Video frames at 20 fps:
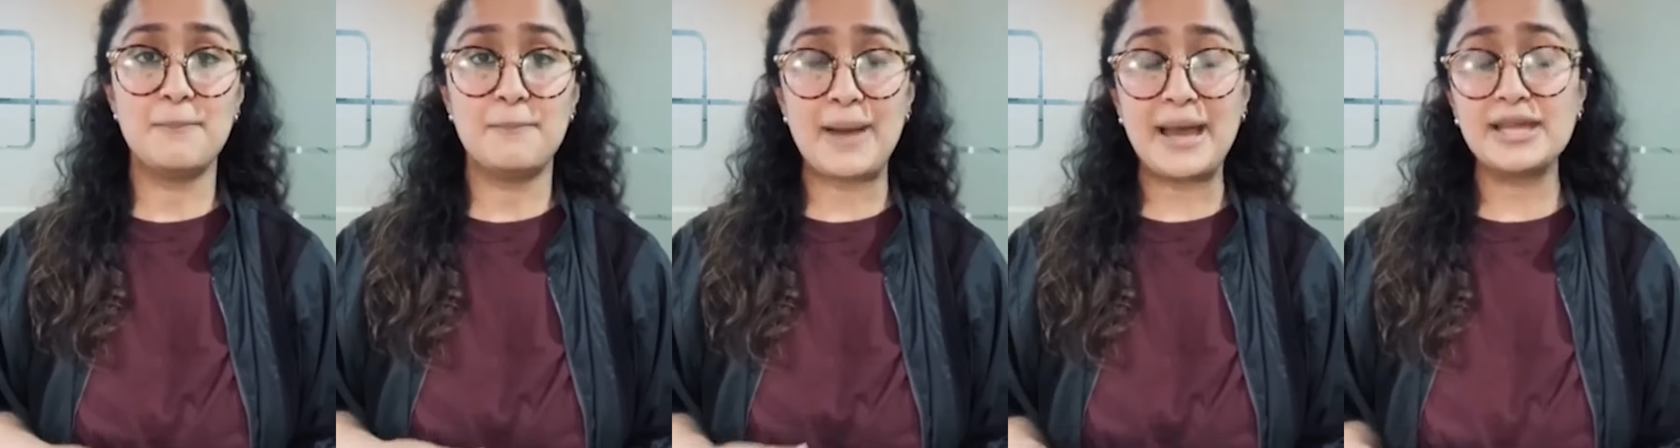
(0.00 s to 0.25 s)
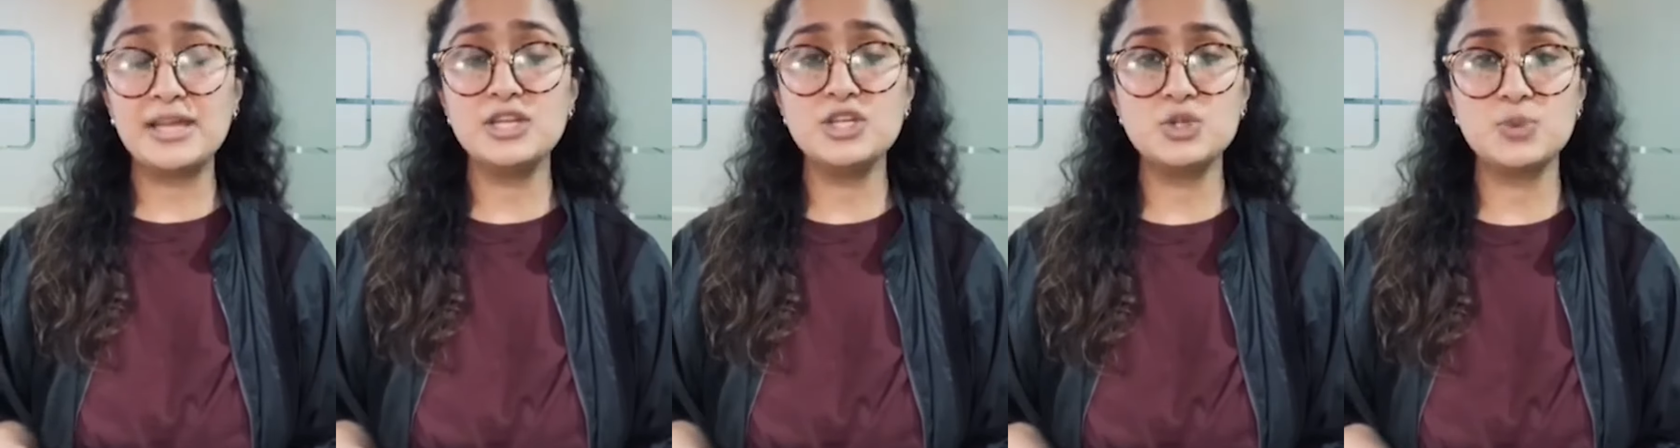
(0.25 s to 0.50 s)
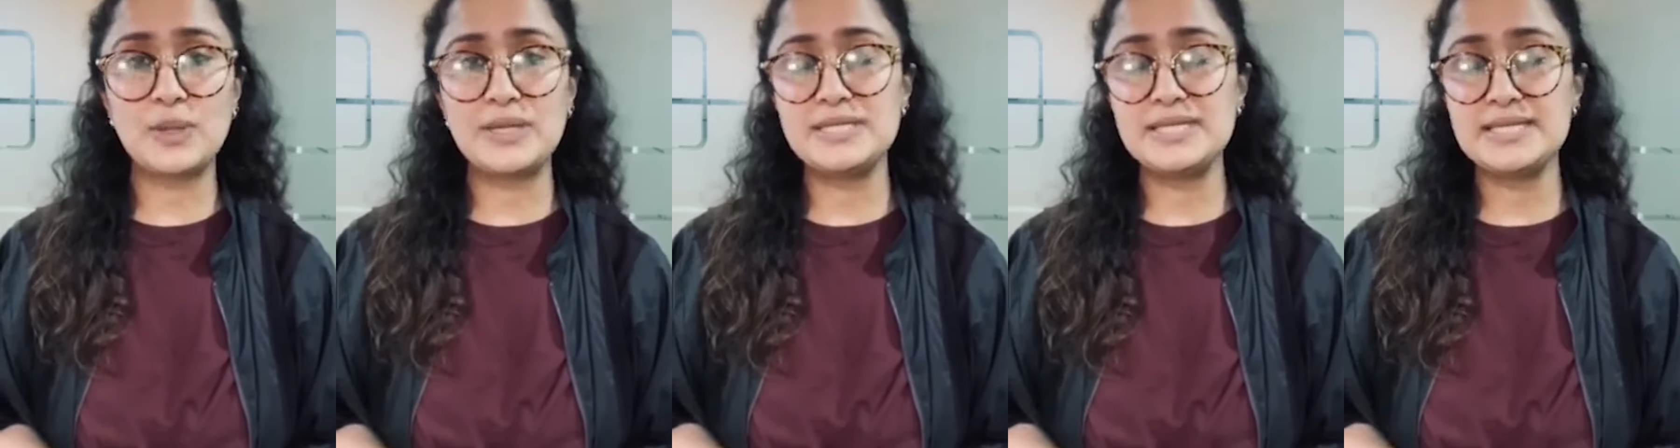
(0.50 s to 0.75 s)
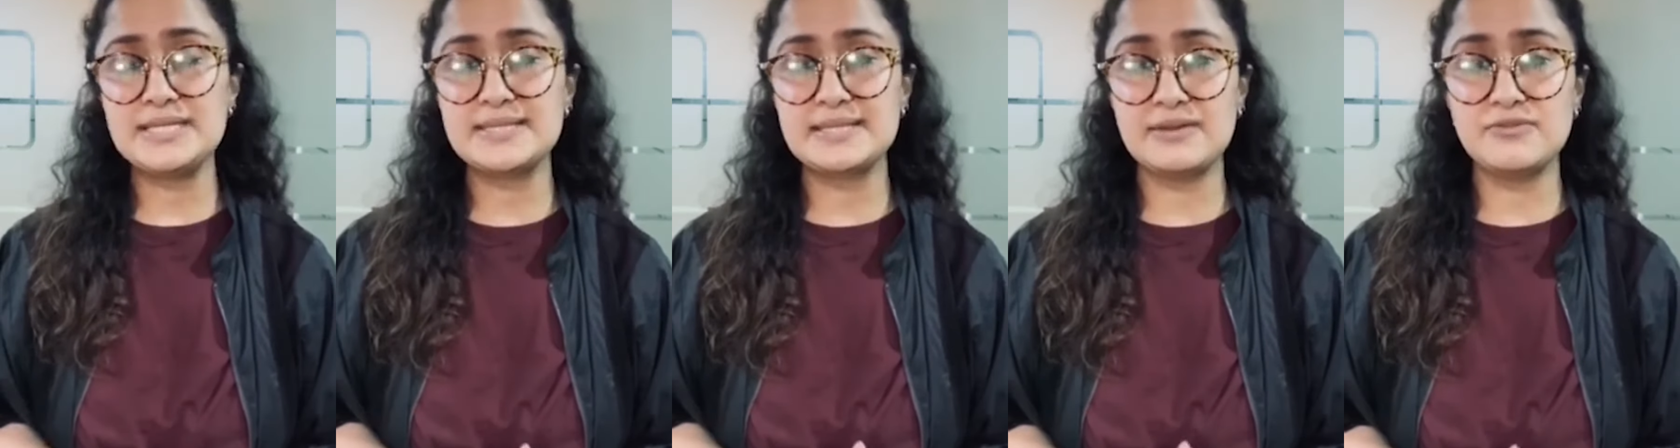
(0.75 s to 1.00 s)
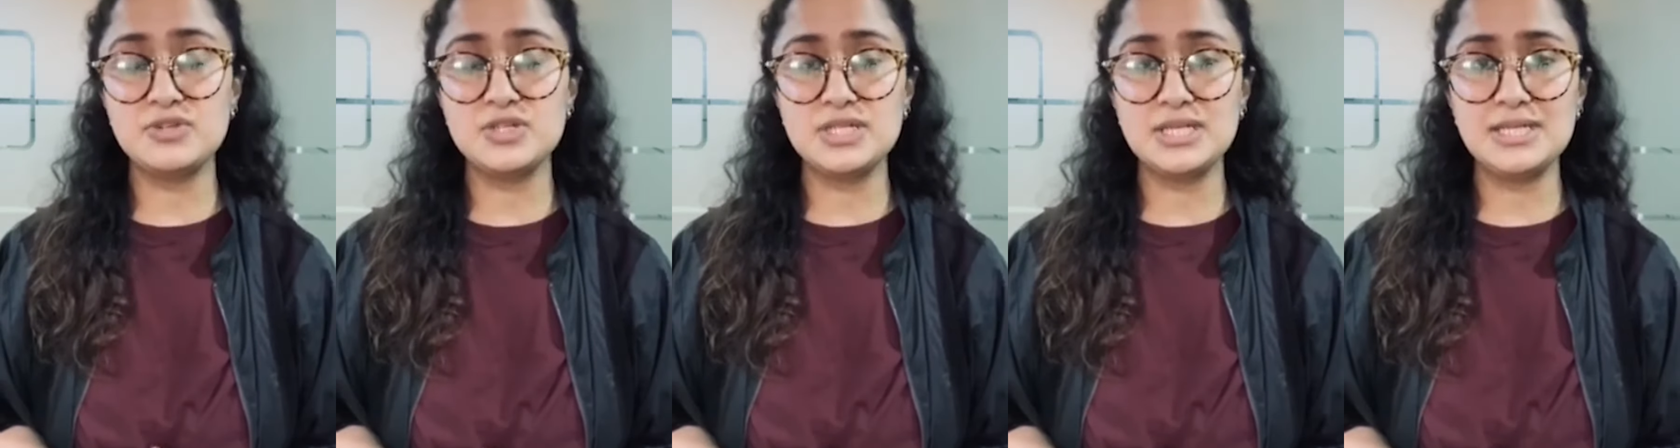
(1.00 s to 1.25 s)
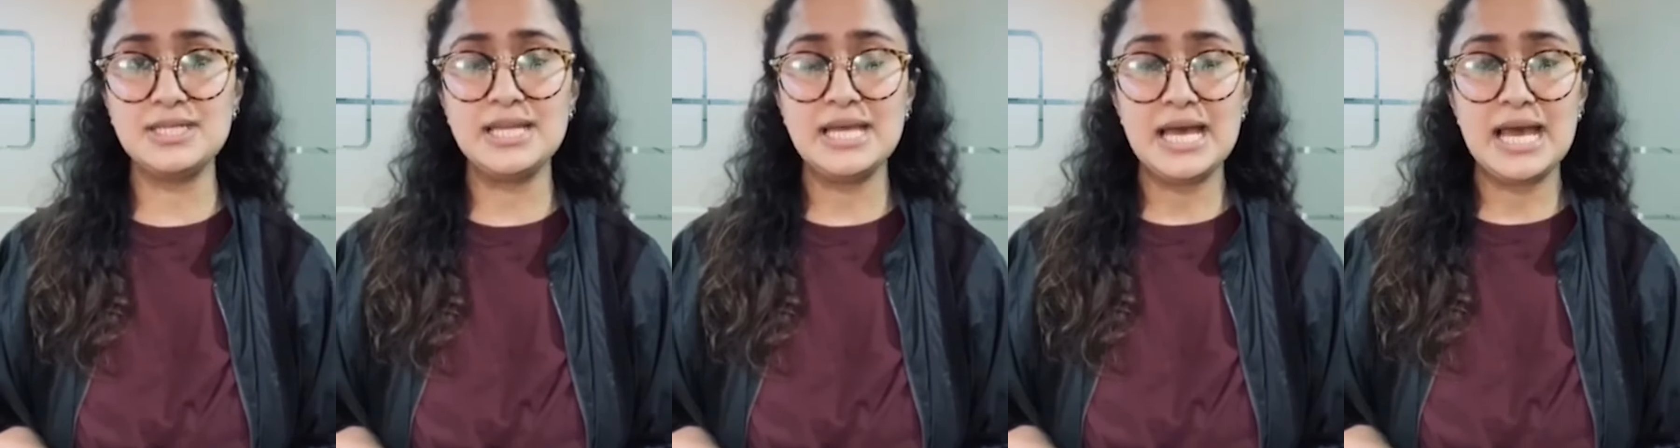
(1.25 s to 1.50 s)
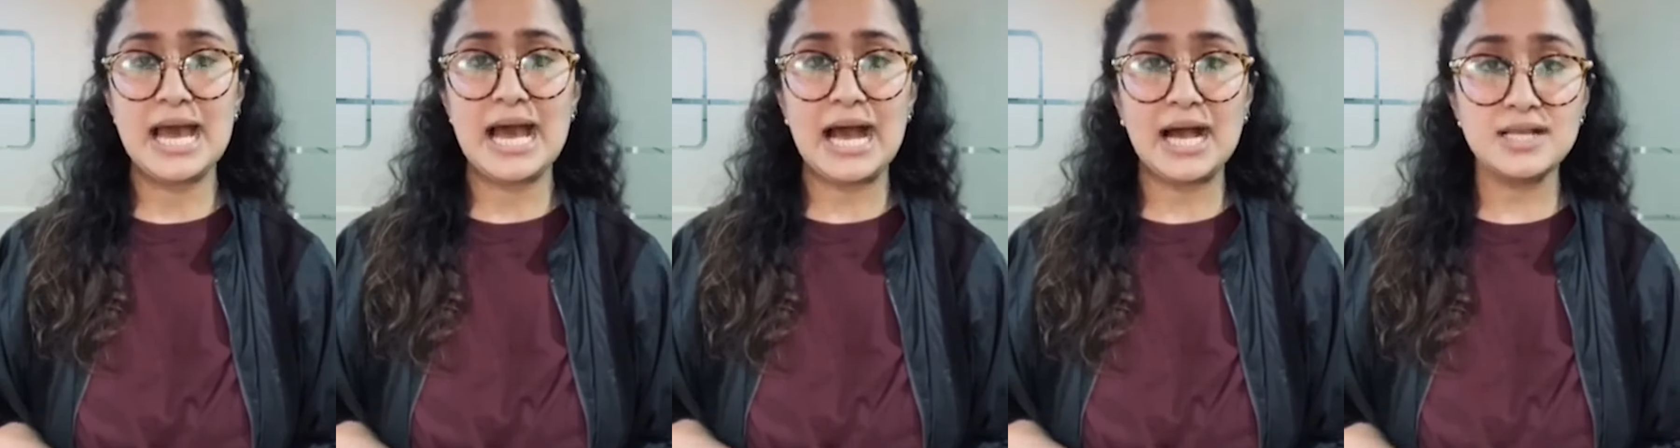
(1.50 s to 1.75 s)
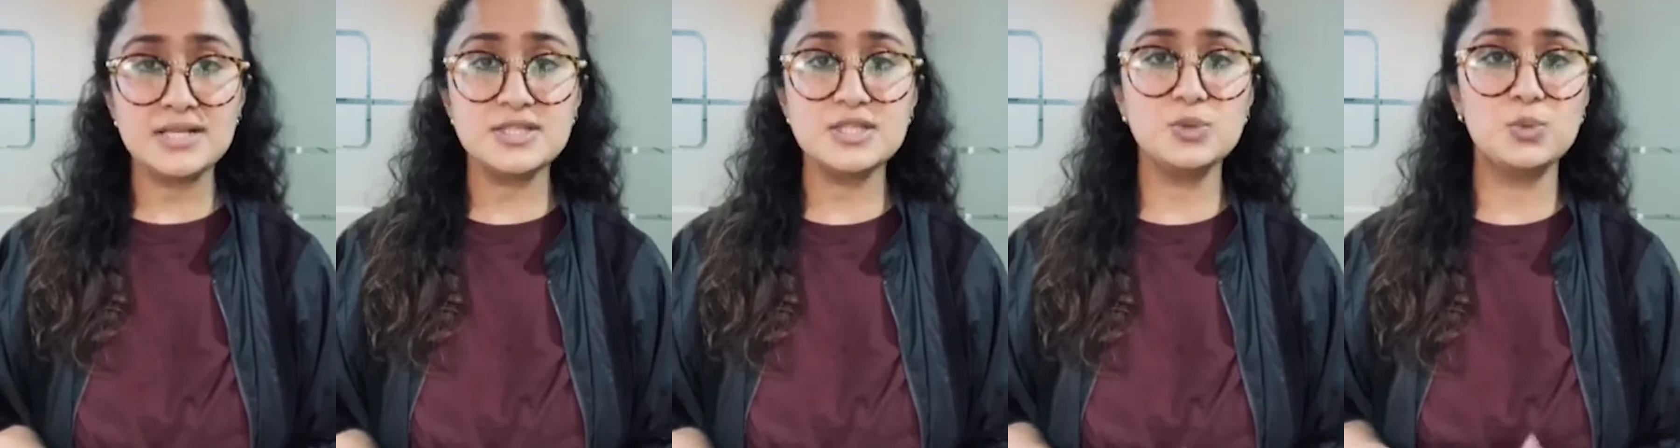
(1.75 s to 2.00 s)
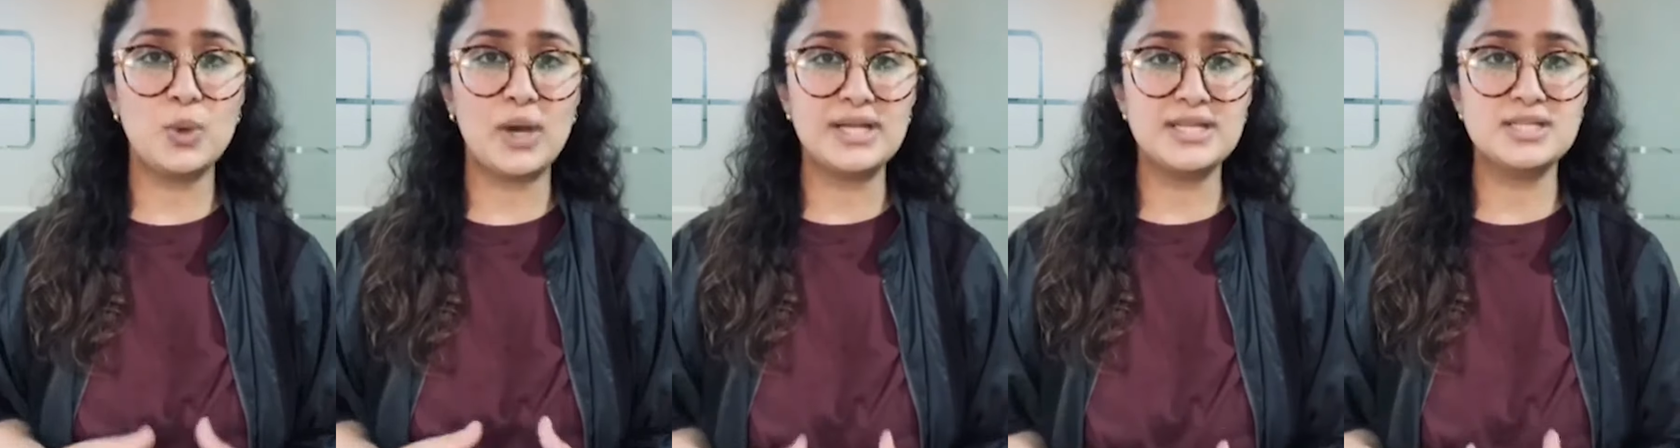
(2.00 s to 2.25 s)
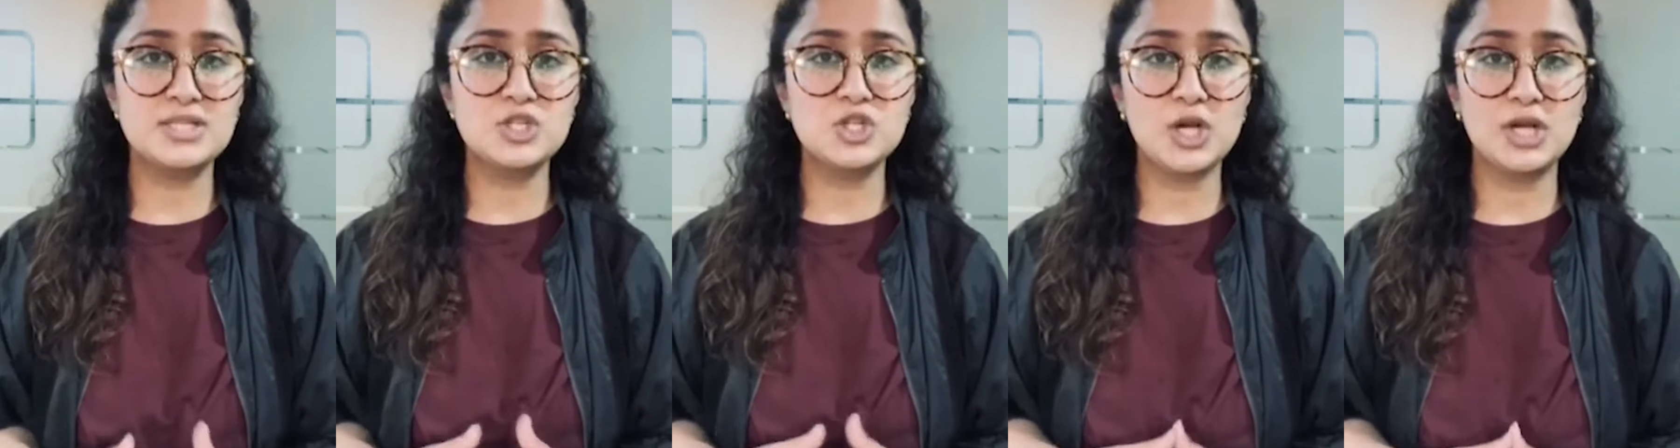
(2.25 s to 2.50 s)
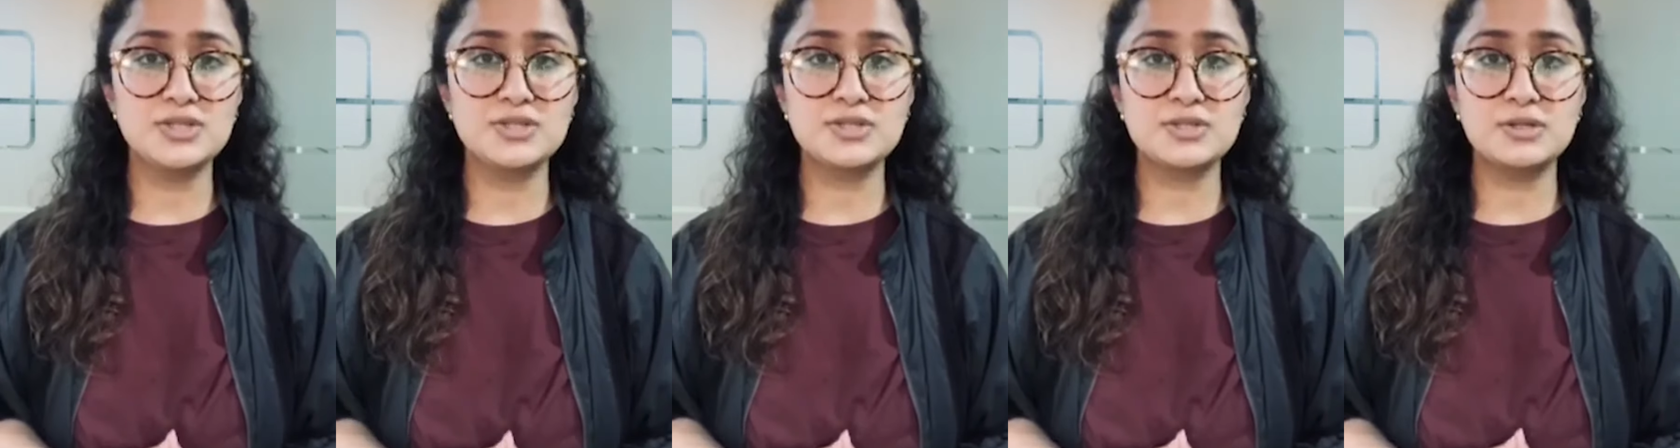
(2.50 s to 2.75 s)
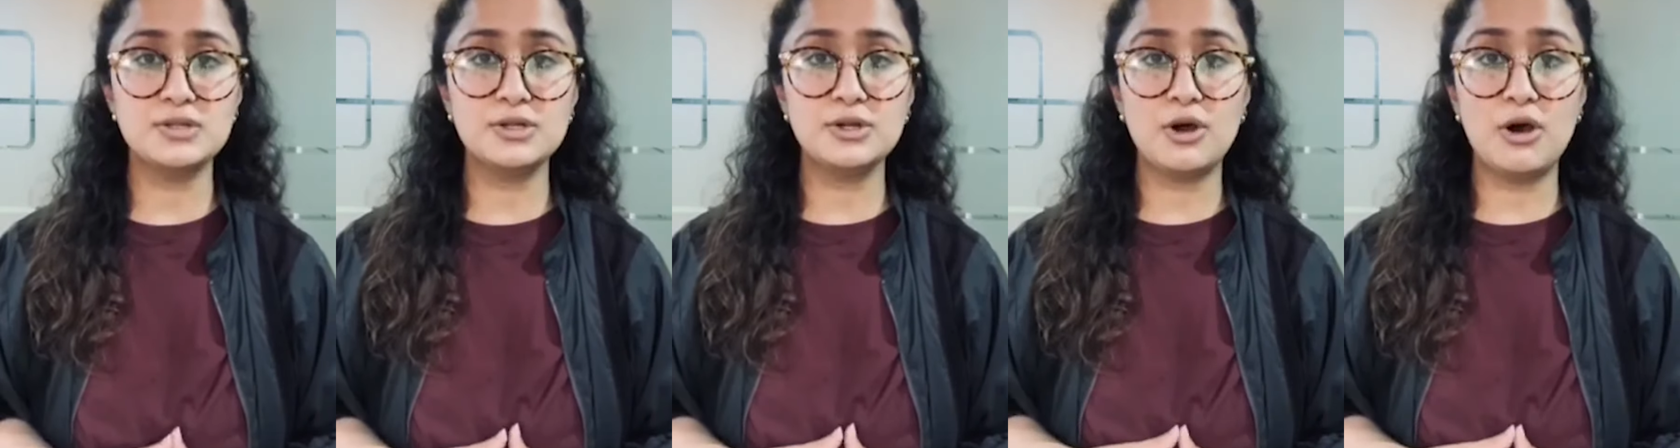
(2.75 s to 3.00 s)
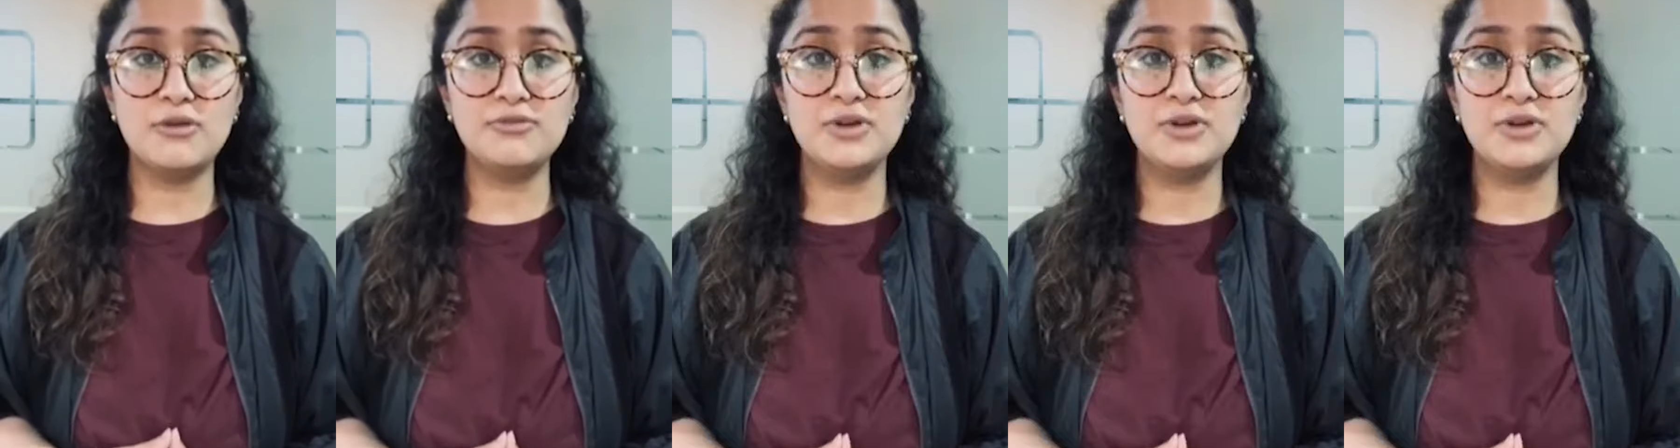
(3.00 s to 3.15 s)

back in 2017 as the Vice Chancellor